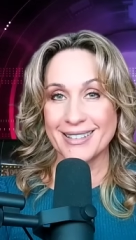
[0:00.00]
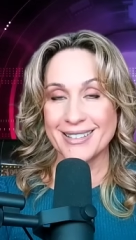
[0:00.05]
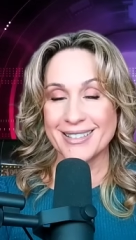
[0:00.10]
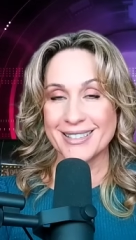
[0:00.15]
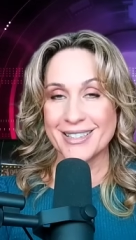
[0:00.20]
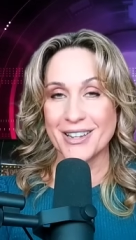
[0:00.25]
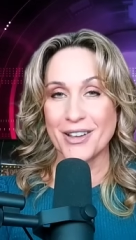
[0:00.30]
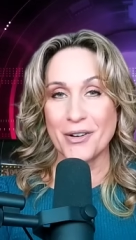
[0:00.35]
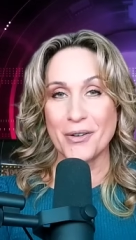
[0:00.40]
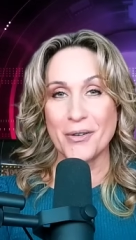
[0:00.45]

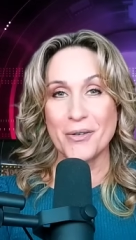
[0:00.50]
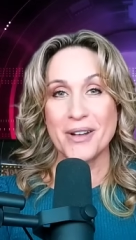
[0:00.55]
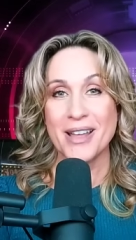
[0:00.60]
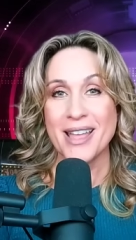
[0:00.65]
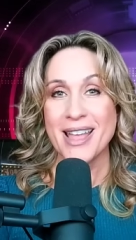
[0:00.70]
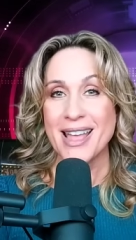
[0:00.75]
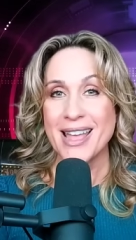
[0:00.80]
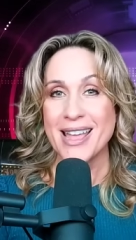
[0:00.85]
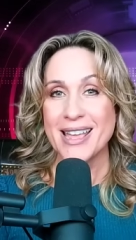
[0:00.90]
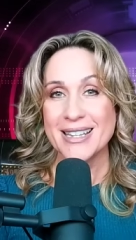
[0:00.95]
So
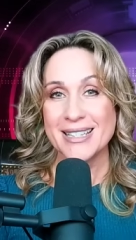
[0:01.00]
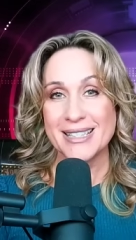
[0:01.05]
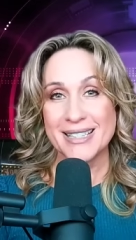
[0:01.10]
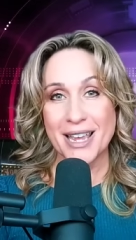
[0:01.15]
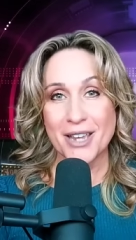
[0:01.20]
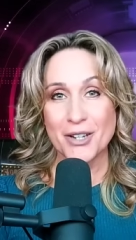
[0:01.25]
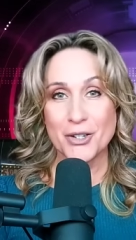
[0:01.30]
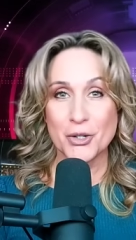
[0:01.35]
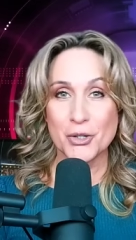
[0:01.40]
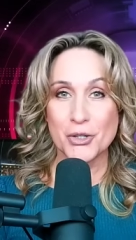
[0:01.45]

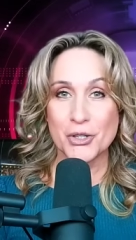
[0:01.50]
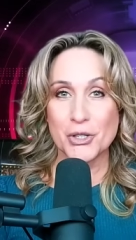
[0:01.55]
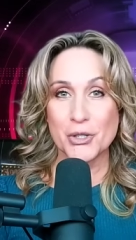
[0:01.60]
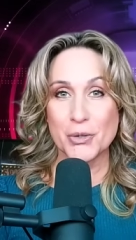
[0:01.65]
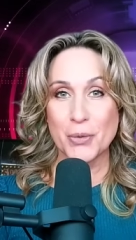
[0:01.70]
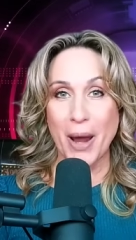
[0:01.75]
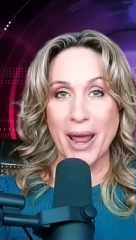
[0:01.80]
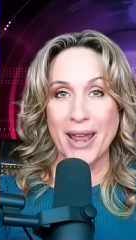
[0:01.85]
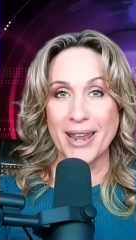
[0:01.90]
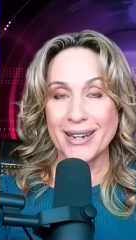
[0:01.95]
Santos
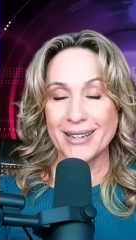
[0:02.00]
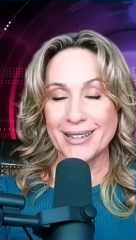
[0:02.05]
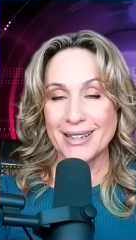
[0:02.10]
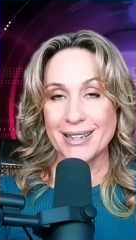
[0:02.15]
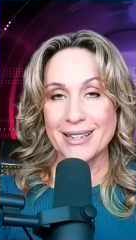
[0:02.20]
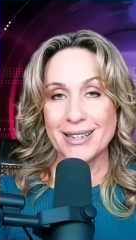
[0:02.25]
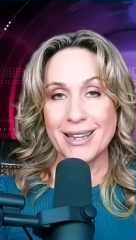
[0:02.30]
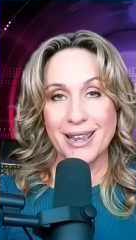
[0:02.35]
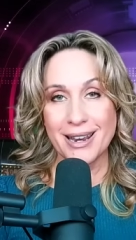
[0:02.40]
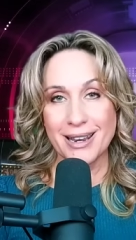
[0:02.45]
is right.
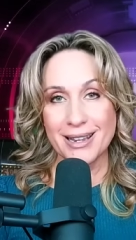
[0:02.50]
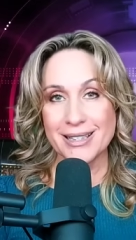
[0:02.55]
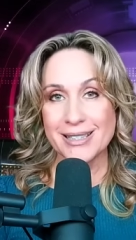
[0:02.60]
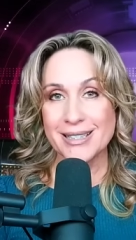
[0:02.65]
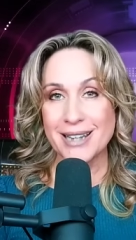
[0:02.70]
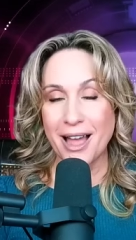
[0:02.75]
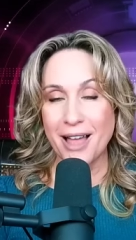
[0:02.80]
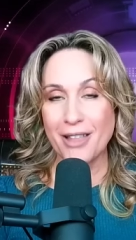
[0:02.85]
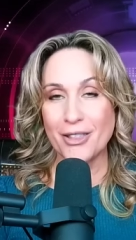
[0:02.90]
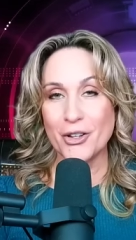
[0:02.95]
It
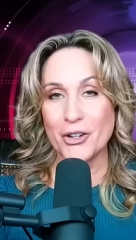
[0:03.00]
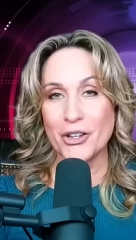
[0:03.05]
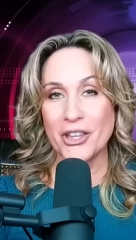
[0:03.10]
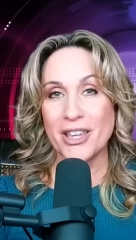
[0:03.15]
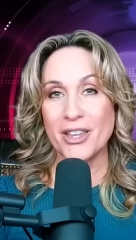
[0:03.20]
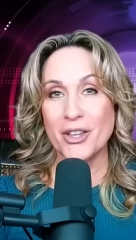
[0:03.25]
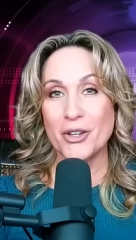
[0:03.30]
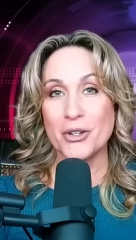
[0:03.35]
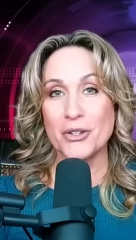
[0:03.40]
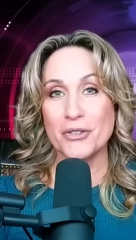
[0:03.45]
is not
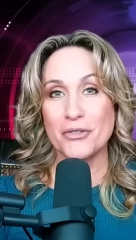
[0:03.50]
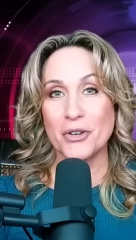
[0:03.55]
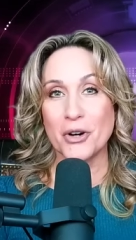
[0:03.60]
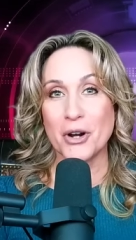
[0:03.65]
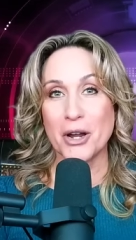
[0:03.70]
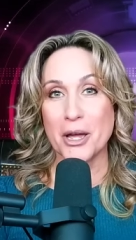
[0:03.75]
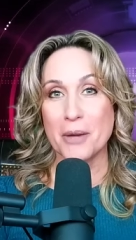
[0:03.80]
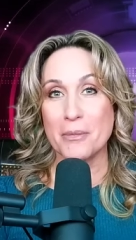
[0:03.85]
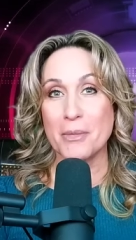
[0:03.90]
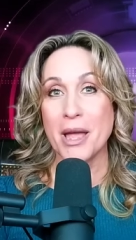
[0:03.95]
looking good
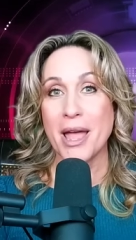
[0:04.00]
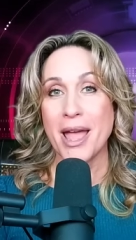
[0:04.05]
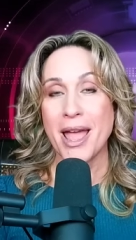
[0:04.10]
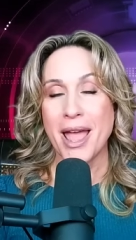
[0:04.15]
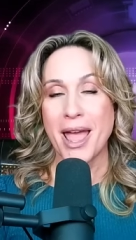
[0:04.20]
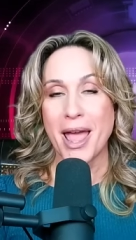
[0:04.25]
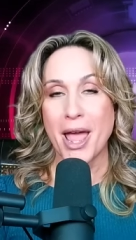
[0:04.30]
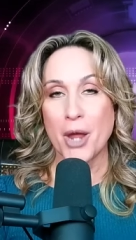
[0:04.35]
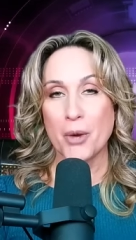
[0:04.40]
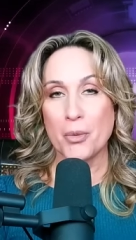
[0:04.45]
for him.
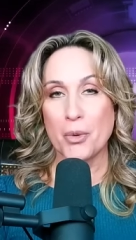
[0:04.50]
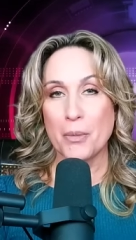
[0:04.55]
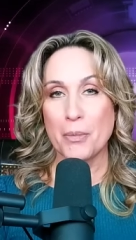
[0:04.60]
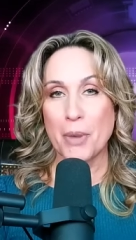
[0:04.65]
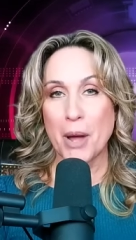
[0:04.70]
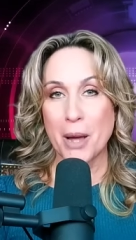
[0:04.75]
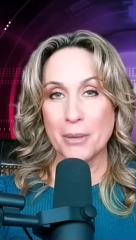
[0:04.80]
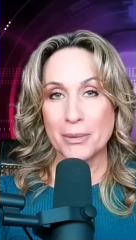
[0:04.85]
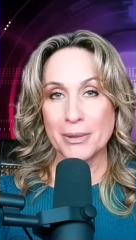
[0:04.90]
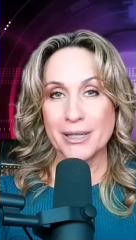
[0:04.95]
A
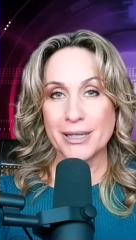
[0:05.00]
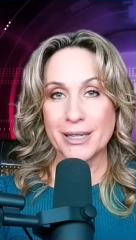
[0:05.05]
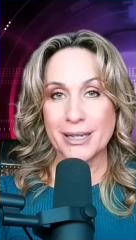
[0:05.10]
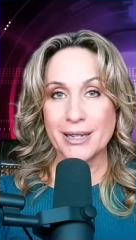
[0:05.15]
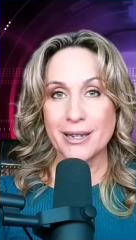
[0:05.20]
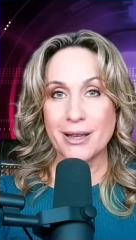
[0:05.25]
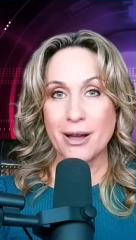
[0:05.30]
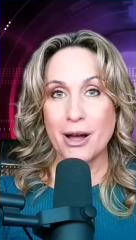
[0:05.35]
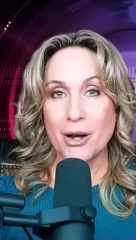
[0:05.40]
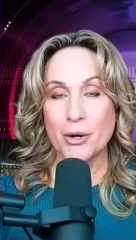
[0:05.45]

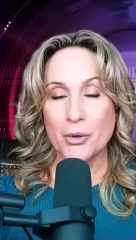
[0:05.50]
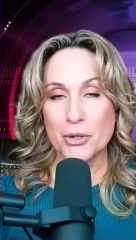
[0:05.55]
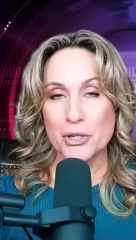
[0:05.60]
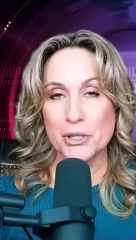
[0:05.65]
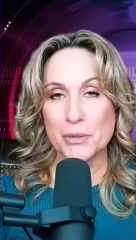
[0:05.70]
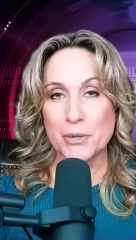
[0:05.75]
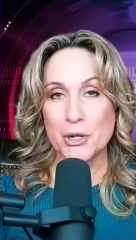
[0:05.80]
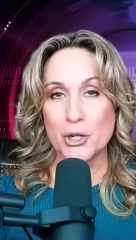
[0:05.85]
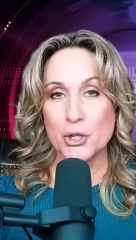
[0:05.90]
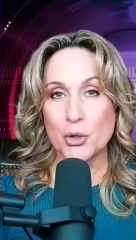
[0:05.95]
Republican
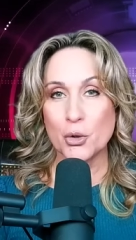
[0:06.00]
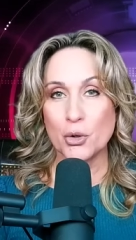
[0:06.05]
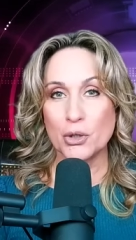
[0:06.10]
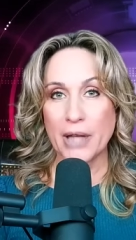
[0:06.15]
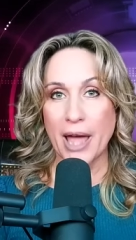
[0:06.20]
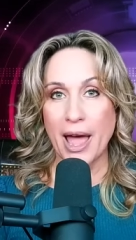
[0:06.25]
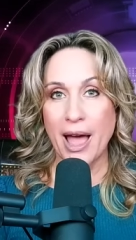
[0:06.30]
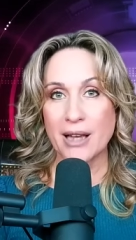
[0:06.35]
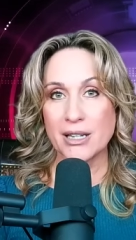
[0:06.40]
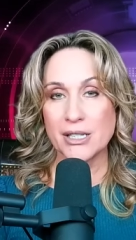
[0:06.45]
congressman
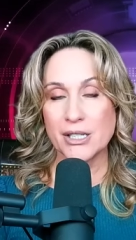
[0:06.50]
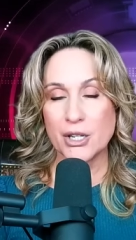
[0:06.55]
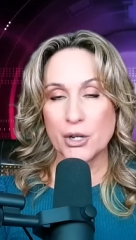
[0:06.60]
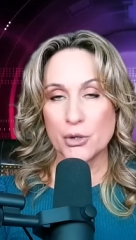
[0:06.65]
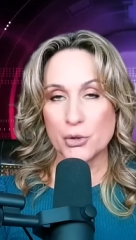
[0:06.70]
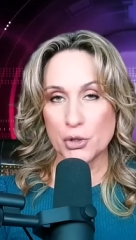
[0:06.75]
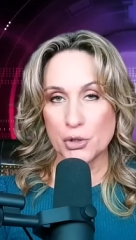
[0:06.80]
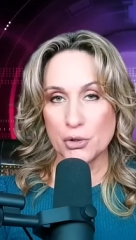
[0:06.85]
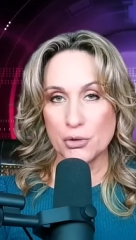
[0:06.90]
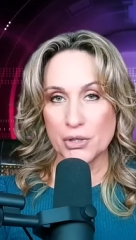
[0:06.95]
told
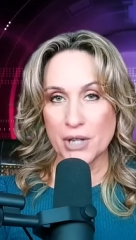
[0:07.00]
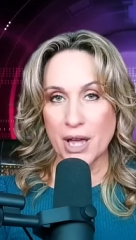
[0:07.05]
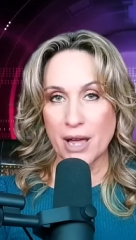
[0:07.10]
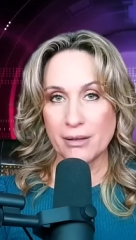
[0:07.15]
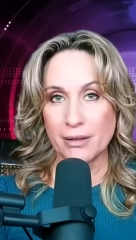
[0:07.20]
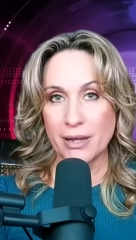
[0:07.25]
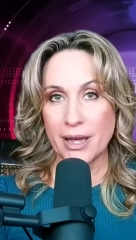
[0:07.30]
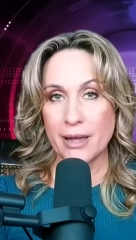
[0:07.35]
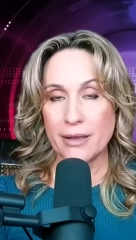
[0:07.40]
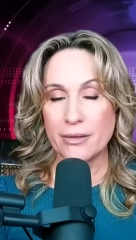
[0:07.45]
Axios news
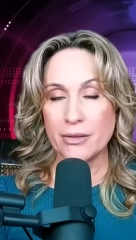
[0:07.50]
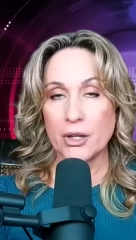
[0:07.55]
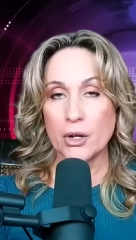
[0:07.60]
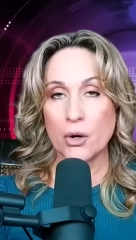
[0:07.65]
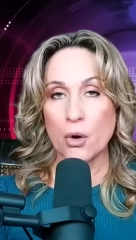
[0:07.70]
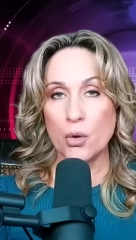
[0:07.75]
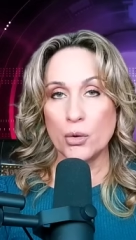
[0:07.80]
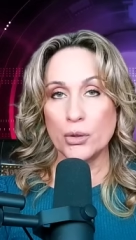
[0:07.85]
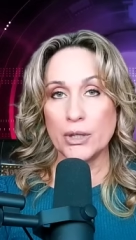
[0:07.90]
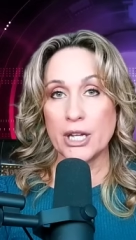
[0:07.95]
outlet
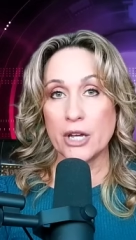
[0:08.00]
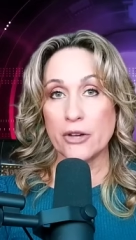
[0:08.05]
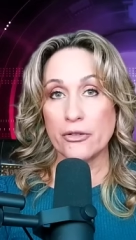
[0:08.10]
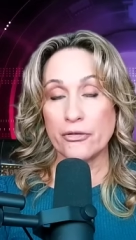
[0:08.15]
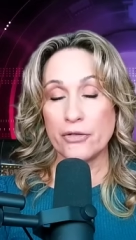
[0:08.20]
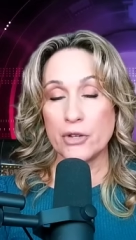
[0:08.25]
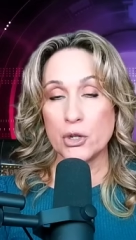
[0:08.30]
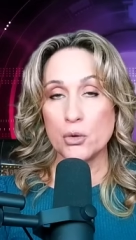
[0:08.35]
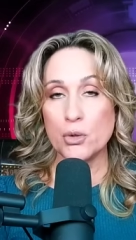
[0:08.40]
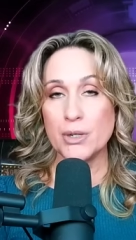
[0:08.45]
that only a
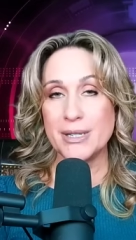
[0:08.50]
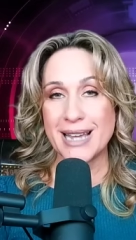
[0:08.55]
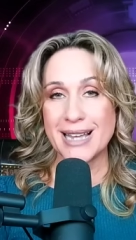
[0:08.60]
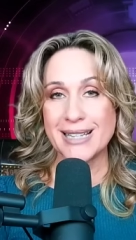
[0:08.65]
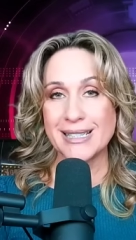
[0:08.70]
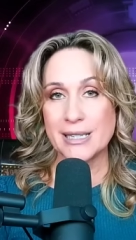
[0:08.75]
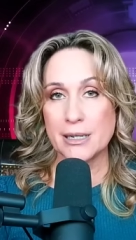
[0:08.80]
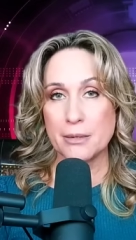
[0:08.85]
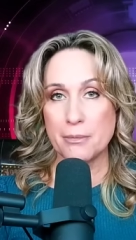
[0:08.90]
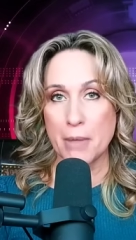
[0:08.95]
few
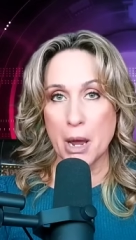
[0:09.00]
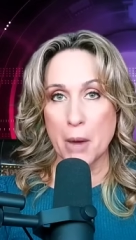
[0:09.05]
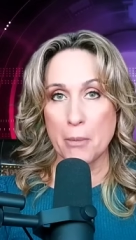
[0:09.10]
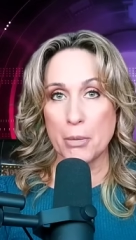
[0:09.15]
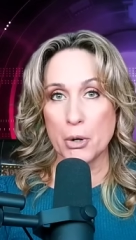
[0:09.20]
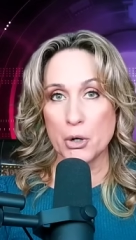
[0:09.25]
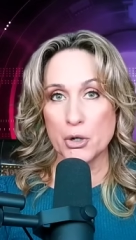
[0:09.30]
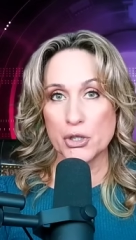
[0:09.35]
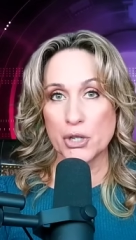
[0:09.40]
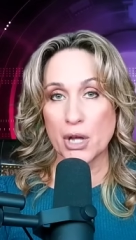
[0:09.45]
dozen
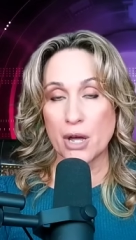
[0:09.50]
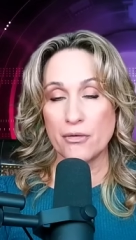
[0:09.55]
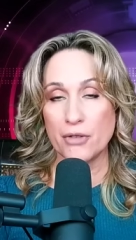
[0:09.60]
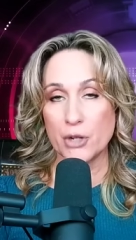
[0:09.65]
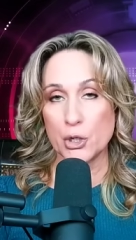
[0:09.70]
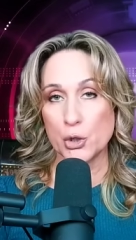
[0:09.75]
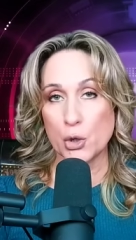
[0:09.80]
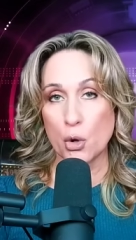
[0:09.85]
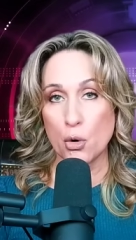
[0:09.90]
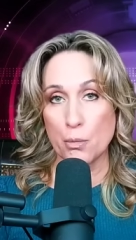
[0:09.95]
members of
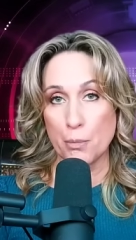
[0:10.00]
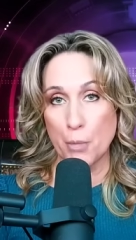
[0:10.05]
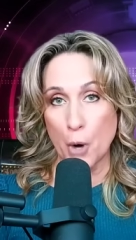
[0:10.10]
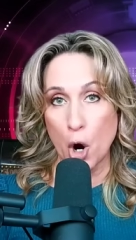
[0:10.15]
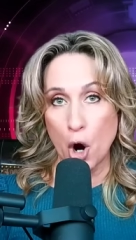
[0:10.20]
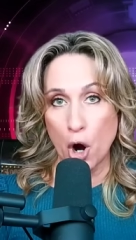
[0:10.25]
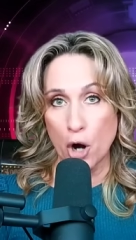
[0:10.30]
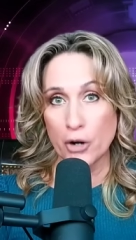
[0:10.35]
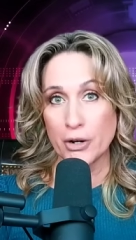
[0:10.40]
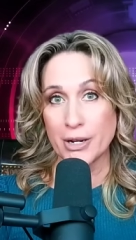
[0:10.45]
his own
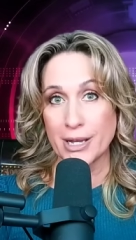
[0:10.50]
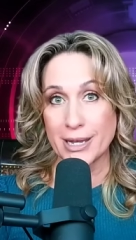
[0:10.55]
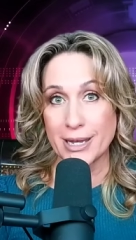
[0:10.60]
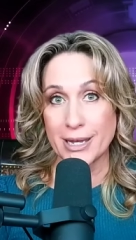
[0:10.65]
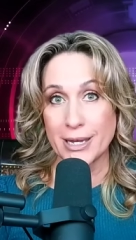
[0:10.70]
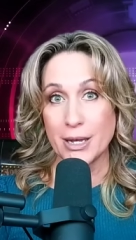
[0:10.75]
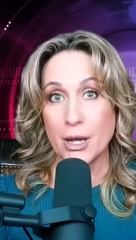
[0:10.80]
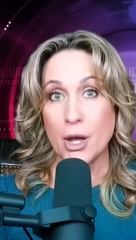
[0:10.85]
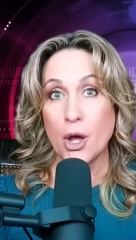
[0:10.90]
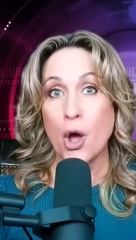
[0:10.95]

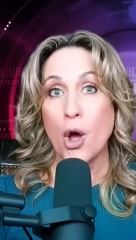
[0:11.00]
party